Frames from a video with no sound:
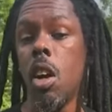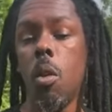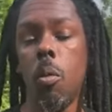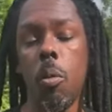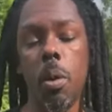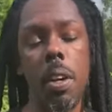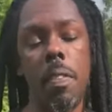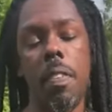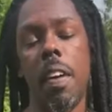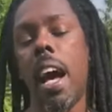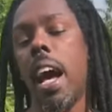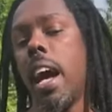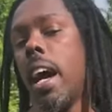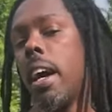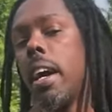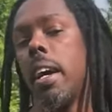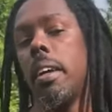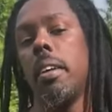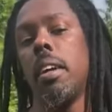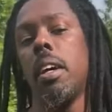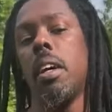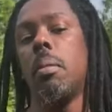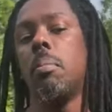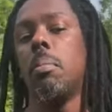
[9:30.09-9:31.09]
We've had
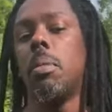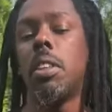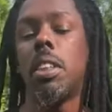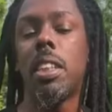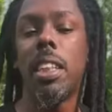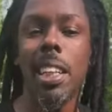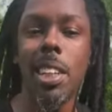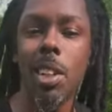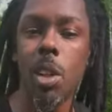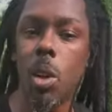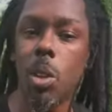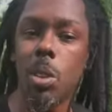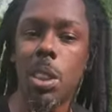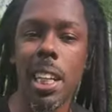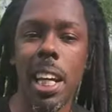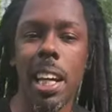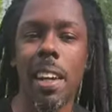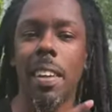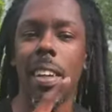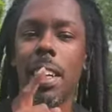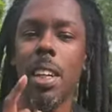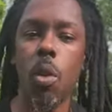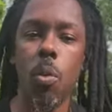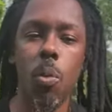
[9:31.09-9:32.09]
mosquitoes
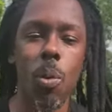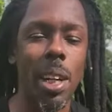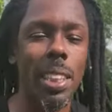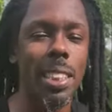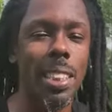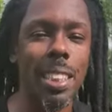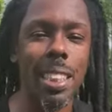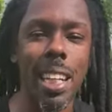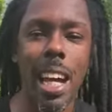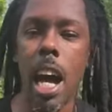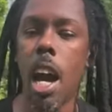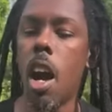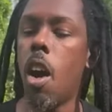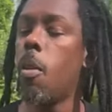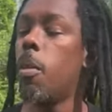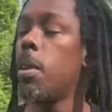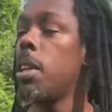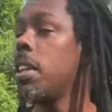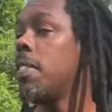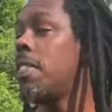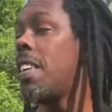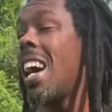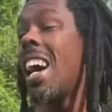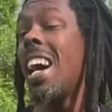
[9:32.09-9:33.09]
carrying West Nile.
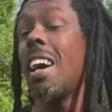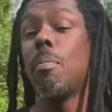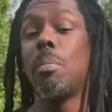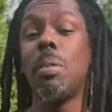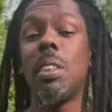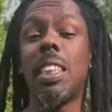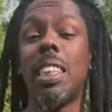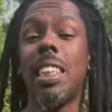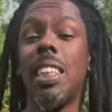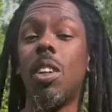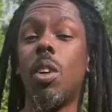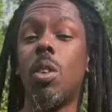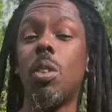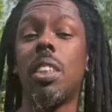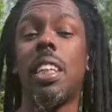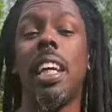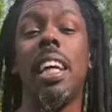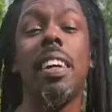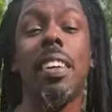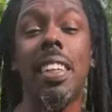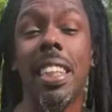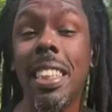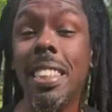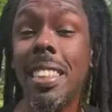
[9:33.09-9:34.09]
We've had mosquitoes
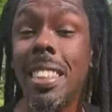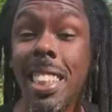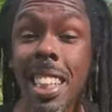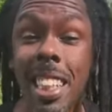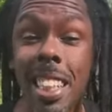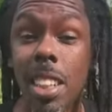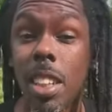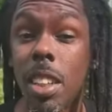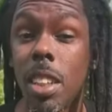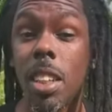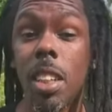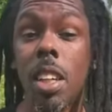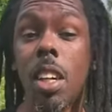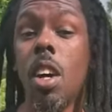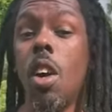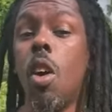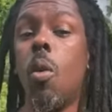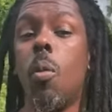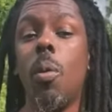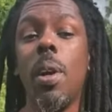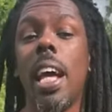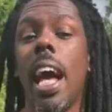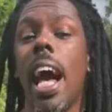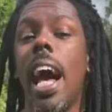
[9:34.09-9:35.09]
carrying Zika.
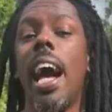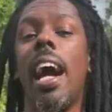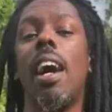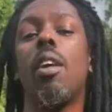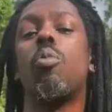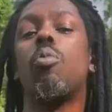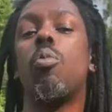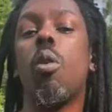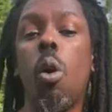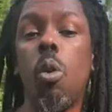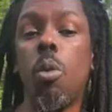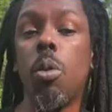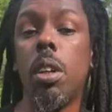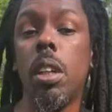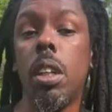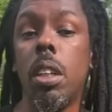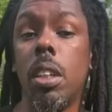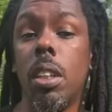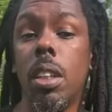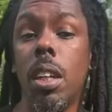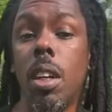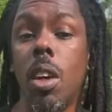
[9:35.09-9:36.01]
We had Rona.